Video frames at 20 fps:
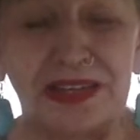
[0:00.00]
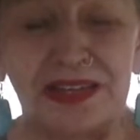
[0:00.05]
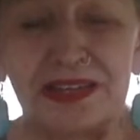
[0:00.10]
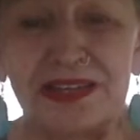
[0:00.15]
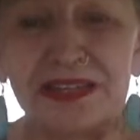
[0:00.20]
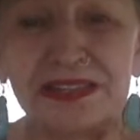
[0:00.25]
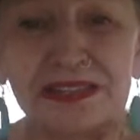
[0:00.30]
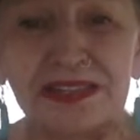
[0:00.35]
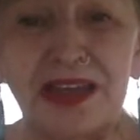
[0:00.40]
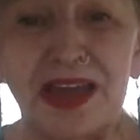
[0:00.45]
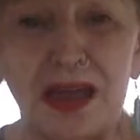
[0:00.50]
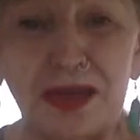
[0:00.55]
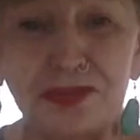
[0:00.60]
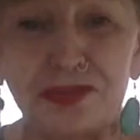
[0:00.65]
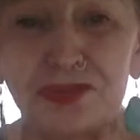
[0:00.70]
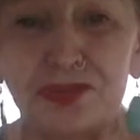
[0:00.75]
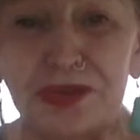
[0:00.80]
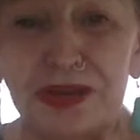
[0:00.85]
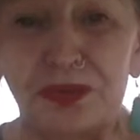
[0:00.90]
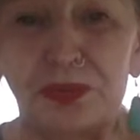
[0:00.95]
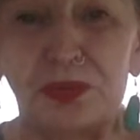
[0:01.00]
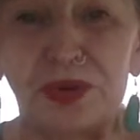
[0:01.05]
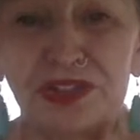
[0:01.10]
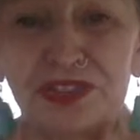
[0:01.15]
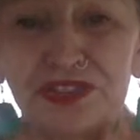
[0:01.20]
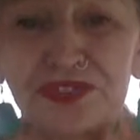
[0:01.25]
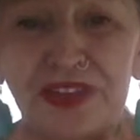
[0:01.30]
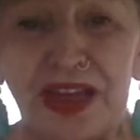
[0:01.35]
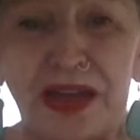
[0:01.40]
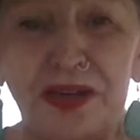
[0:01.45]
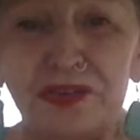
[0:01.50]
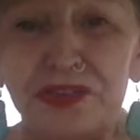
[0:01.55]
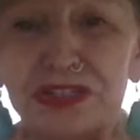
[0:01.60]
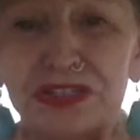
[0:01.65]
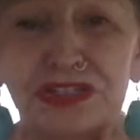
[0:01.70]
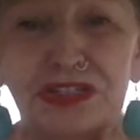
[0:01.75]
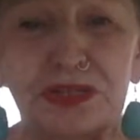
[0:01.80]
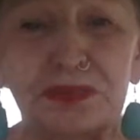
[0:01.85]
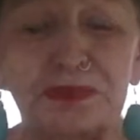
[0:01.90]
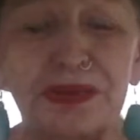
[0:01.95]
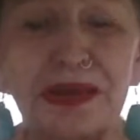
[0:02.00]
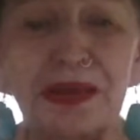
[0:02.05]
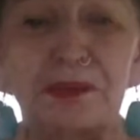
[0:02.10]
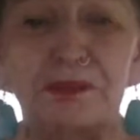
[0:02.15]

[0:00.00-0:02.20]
and this country was founded to be